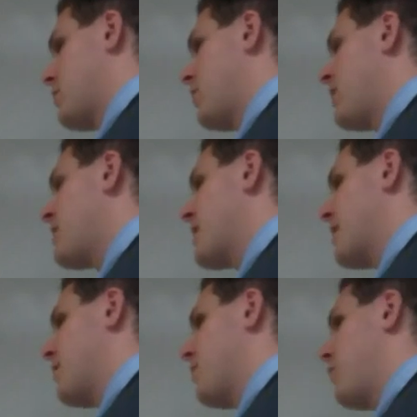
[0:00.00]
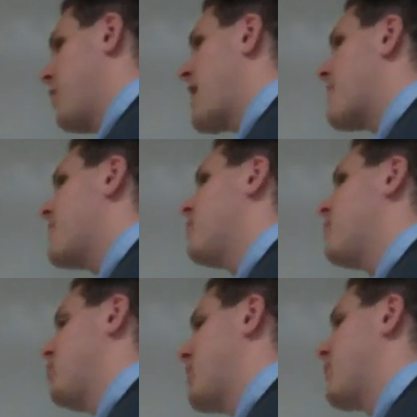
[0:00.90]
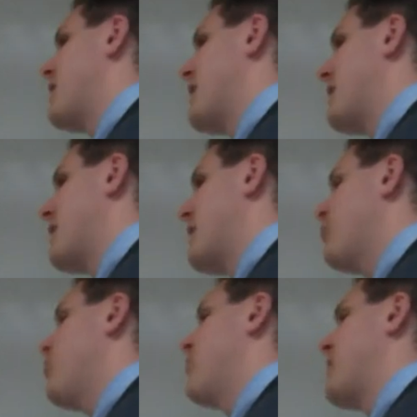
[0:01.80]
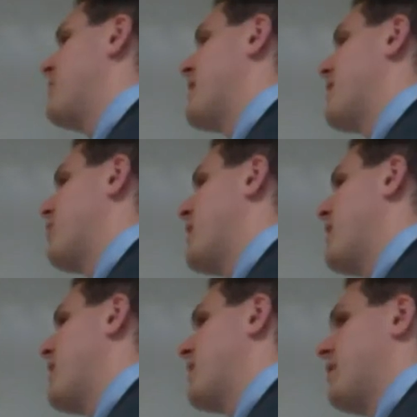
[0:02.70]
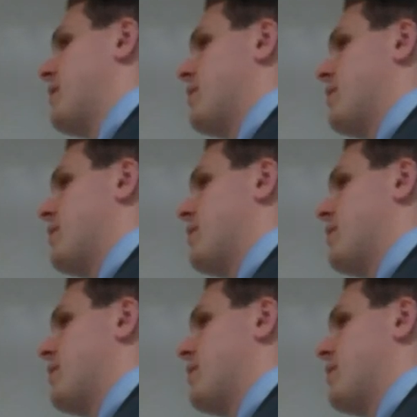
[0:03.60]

Well, think about it. What happens when you have a, an interest that comes after a life estate?